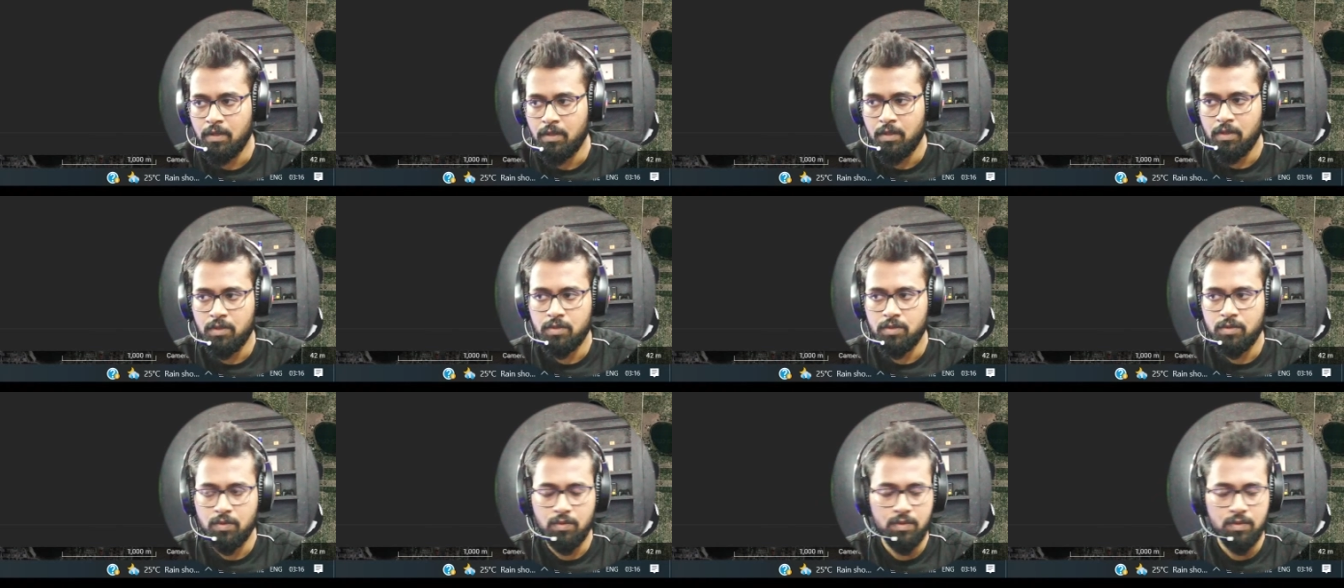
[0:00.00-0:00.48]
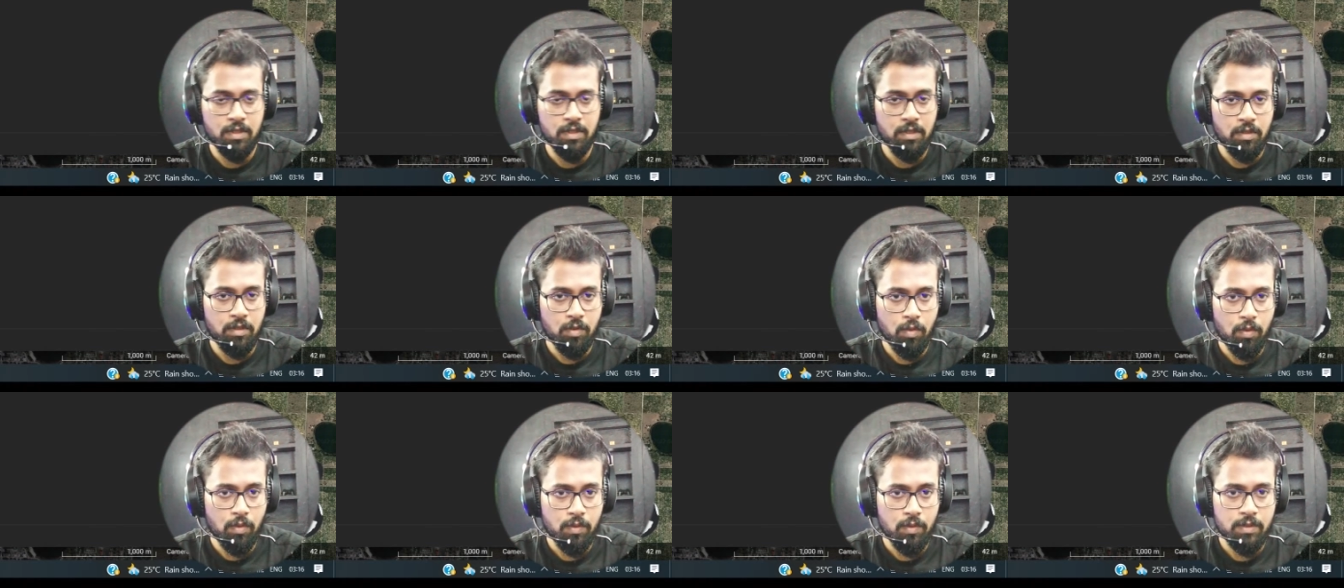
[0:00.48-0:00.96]
So
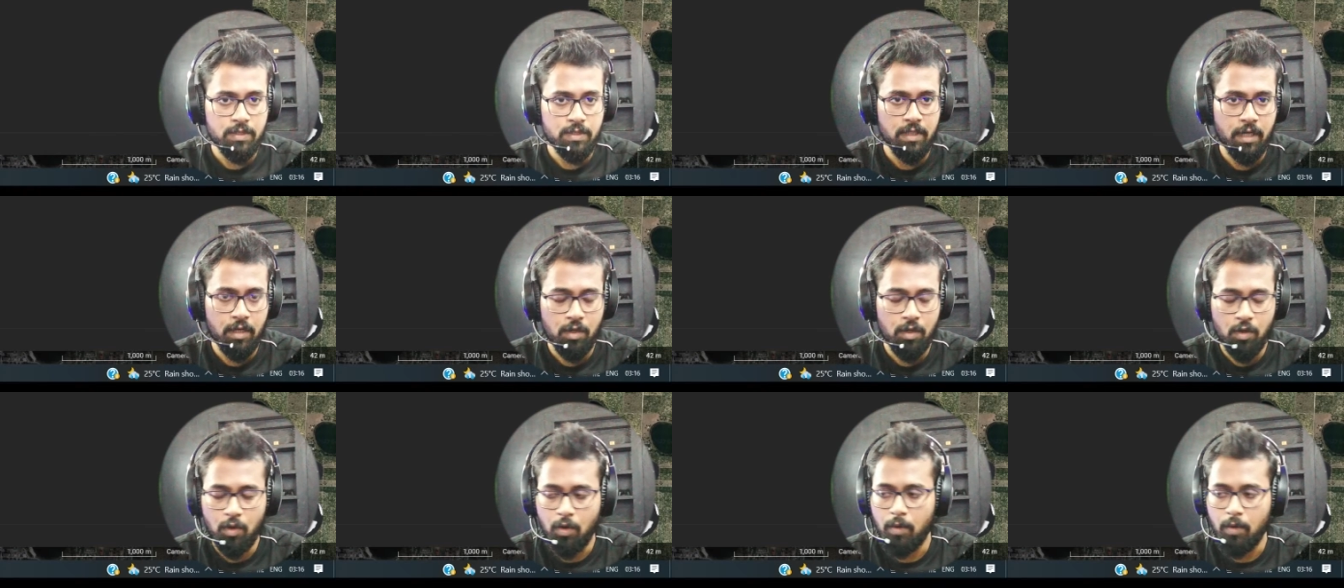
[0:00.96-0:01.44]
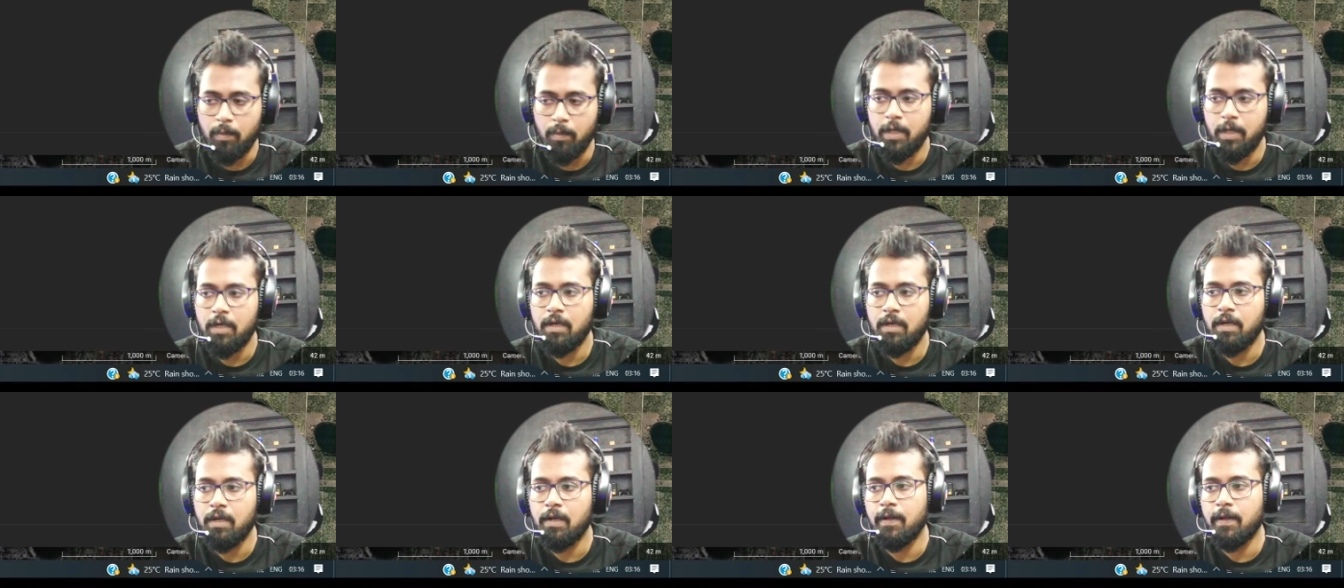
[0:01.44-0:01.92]
sinkholes are a
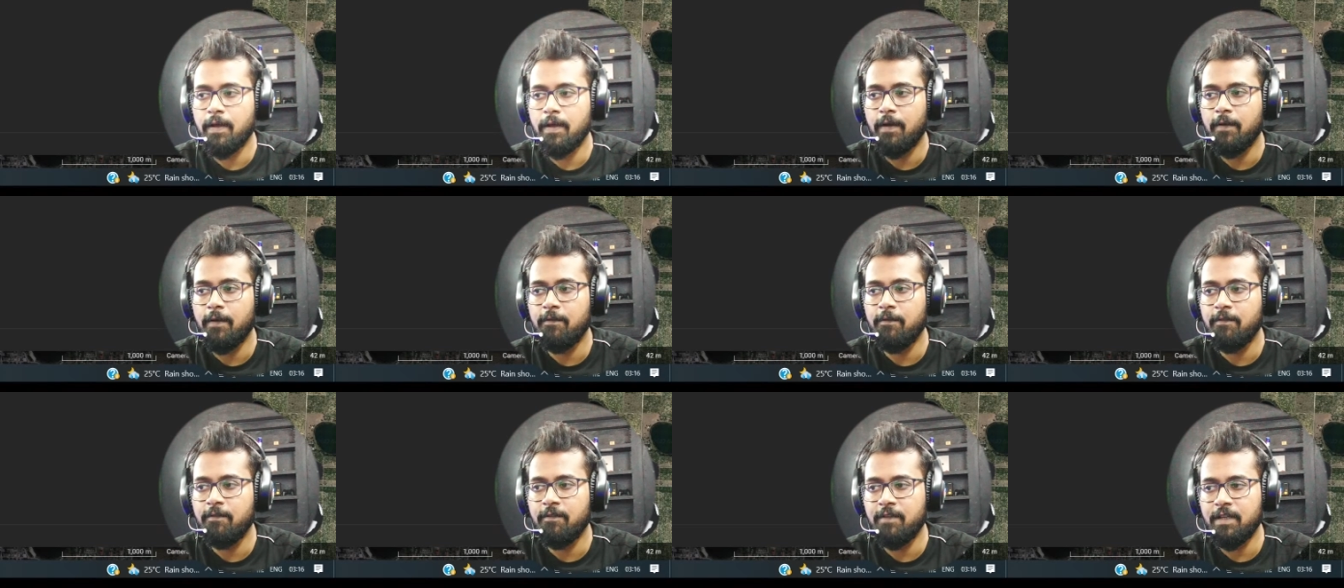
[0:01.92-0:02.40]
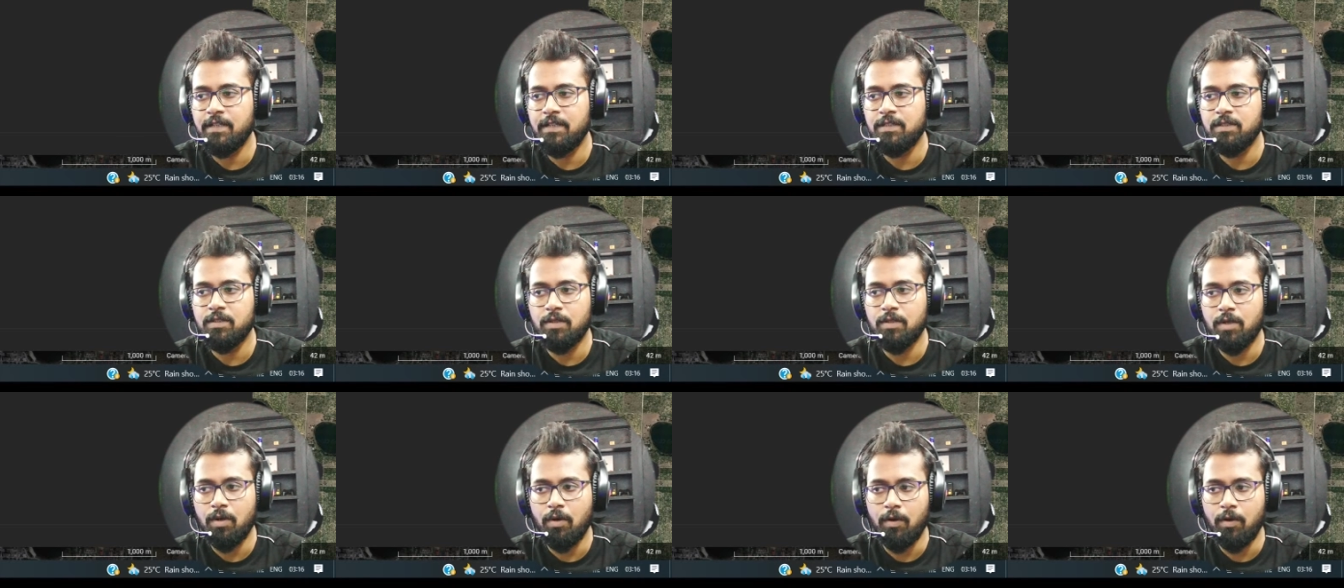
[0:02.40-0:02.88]
common feature